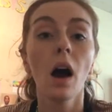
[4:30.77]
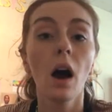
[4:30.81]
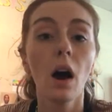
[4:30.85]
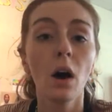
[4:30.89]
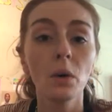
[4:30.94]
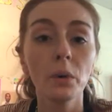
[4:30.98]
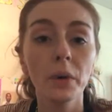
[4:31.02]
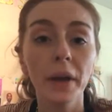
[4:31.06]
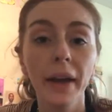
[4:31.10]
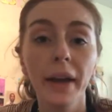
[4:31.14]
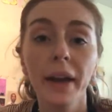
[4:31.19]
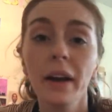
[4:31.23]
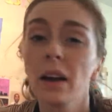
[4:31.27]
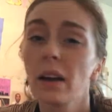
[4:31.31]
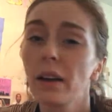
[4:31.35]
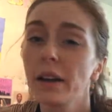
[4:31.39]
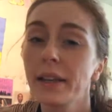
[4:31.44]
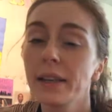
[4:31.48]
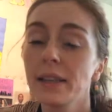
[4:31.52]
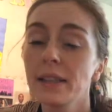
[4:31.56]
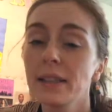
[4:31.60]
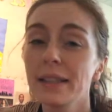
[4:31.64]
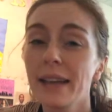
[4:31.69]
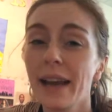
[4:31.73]
Okay,
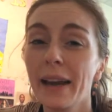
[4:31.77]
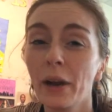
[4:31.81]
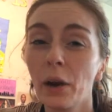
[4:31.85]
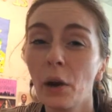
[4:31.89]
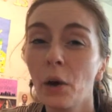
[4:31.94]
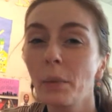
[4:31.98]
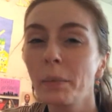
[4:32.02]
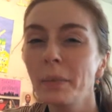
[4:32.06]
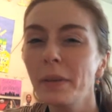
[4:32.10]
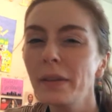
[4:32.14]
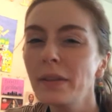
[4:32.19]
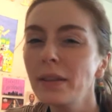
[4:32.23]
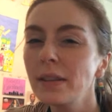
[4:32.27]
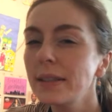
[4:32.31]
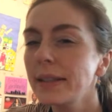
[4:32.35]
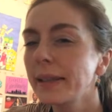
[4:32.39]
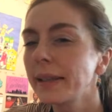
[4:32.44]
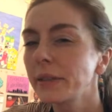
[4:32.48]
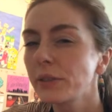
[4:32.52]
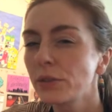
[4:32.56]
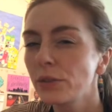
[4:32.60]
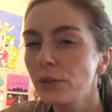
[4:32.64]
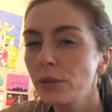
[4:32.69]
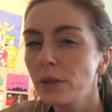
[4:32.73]
artists, I hope that this
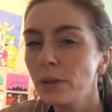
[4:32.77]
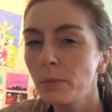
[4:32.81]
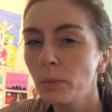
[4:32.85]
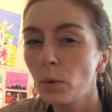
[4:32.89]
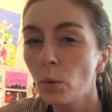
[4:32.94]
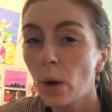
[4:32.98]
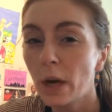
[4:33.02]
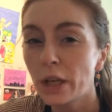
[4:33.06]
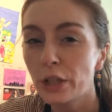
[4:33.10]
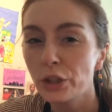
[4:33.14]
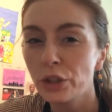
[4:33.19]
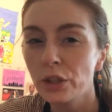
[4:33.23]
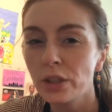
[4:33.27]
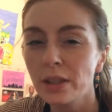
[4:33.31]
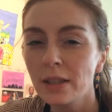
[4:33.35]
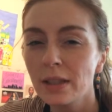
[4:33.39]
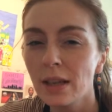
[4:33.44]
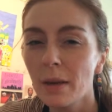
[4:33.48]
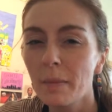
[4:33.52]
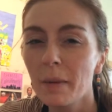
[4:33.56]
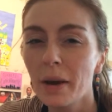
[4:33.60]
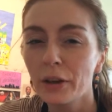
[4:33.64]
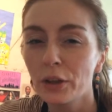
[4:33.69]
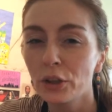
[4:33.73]
answers some questions
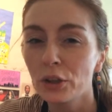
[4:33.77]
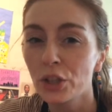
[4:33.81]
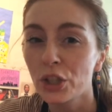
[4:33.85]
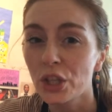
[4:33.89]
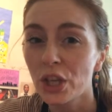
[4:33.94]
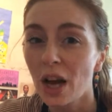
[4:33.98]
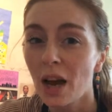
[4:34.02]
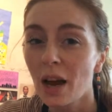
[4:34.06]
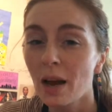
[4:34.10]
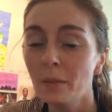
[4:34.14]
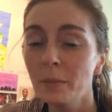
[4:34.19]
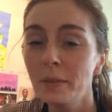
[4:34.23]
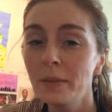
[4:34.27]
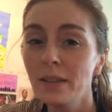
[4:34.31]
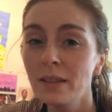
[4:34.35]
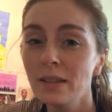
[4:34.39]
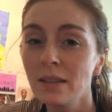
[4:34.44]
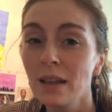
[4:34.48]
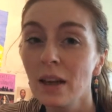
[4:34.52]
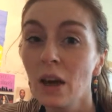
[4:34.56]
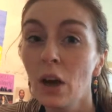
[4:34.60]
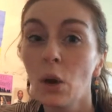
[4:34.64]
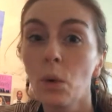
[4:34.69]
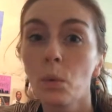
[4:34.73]
about your
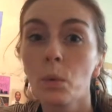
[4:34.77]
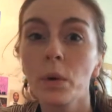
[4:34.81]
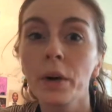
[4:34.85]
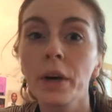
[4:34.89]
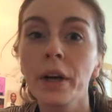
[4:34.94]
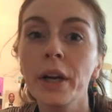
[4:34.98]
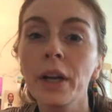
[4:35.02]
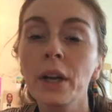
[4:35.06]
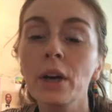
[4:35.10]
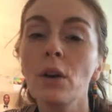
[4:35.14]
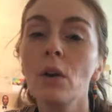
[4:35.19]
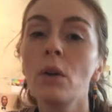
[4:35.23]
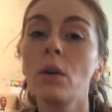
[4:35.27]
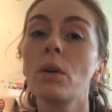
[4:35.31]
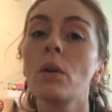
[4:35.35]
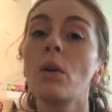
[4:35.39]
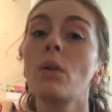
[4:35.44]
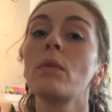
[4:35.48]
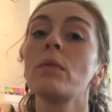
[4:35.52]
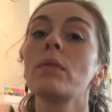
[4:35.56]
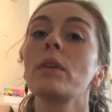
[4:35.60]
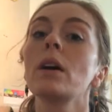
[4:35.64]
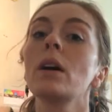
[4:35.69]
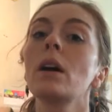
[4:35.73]
jobs. We're gonna go
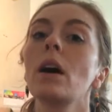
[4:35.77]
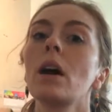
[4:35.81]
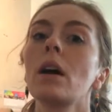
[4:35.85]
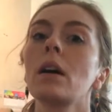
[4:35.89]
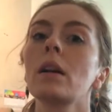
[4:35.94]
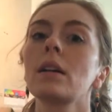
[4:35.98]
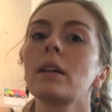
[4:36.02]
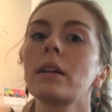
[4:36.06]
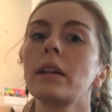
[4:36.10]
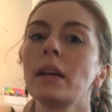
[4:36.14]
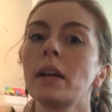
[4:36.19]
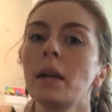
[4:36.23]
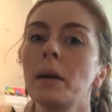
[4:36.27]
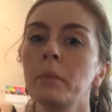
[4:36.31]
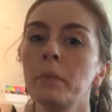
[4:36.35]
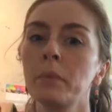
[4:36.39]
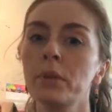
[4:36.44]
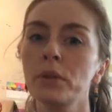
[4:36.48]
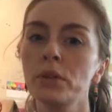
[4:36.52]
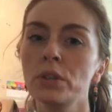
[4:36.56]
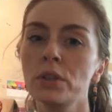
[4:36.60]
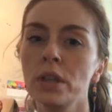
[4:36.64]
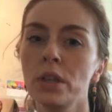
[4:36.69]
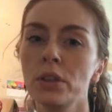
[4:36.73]
over our cleanup
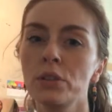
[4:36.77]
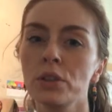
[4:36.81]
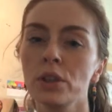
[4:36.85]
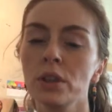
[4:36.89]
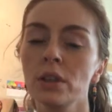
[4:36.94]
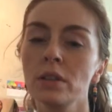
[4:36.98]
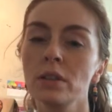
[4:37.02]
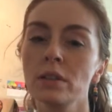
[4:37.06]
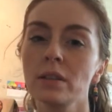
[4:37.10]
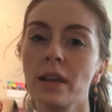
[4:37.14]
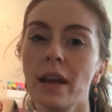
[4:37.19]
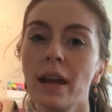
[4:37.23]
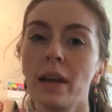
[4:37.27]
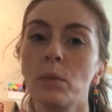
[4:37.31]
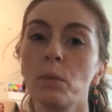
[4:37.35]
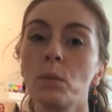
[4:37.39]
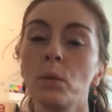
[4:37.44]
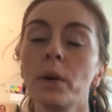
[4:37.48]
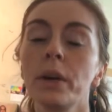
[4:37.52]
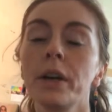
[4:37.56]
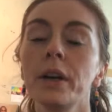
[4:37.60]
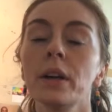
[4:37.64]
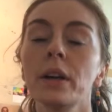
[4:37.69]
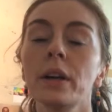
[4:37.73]
procedures and
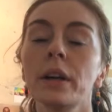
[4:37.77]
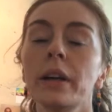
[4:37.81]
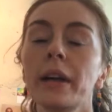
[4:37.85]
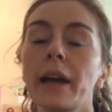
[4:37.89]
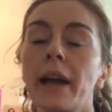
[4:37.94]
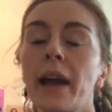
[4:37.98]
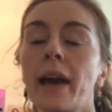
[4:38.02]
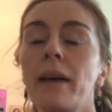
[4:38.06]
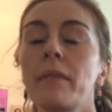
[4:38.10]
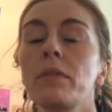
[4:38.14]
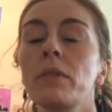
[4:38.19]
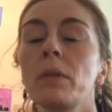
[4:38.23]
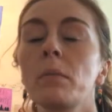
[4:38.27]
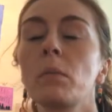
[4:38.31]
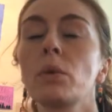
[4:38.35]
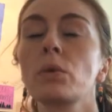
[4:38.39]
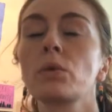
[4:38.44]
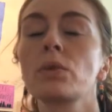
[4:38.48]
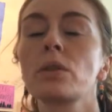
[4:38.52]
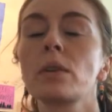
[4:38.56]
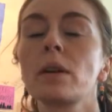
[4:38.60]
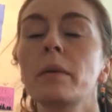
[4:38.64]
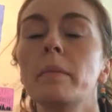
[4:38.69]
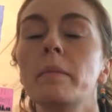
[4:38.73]
we are gonna have the
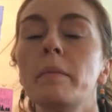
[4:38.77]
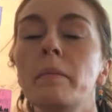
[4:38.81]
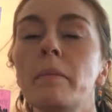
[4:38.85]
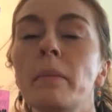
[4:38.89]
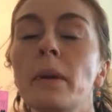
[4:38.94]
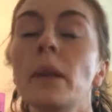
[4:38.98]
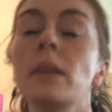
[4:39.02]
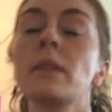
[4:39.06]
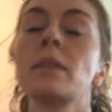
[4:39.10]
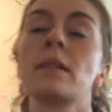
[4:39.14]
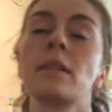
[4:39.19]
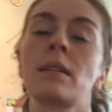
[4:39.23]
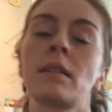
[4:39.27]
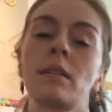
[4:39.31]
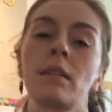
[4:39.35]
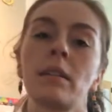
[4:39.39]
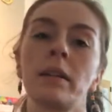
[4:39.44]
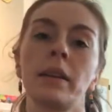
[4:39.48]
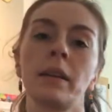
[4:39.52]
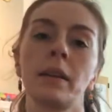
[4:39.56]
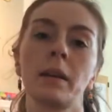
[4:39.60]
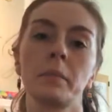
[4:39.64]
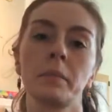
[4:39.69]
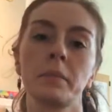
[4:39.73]
most amazing
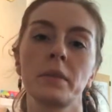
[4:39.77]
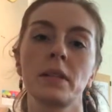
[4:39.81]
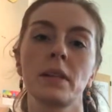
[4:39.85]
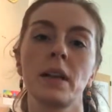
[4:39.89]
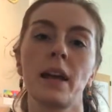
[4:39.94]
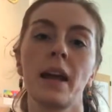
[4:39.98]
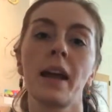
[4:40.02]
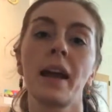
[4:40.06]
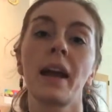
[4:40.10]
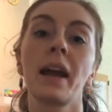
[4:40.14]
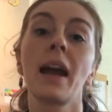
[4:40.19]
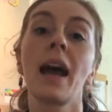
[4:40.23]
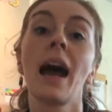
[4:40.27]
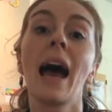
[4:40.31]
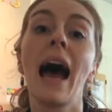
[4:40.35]
cleanup today.